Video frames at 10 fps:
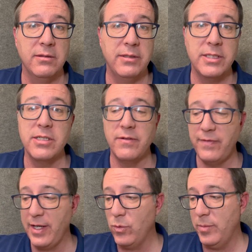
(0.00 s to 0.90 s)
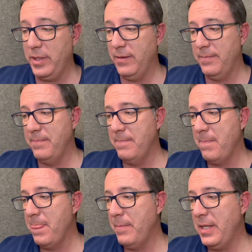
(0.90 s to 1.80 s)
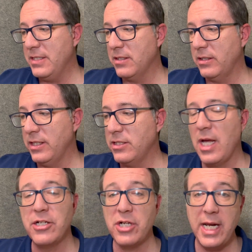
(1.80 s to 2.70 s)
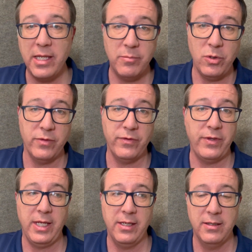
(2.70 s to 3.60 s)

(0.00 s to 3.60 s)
This is a fake woman, basically. It's not shiny and beautiful think.